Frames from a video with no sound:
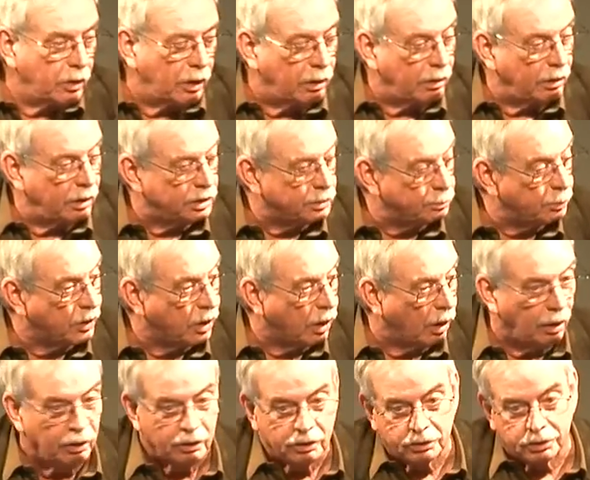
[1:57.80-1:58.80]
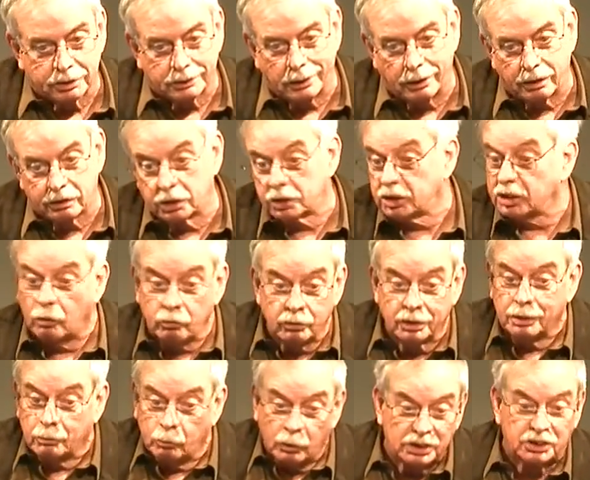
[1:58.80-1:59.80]
uh, it's because uh, there's
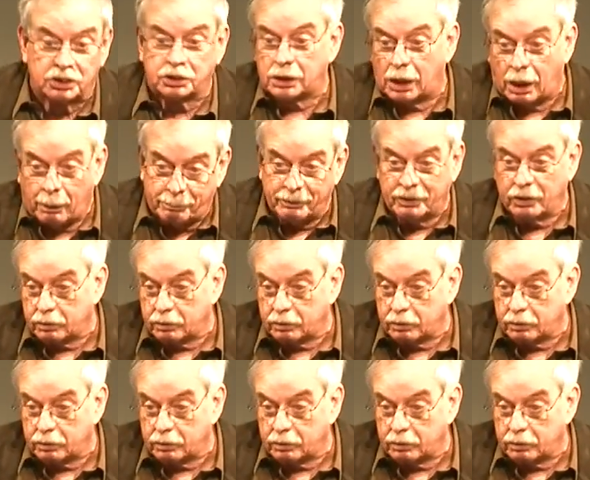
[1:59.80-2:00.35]
only the one shop and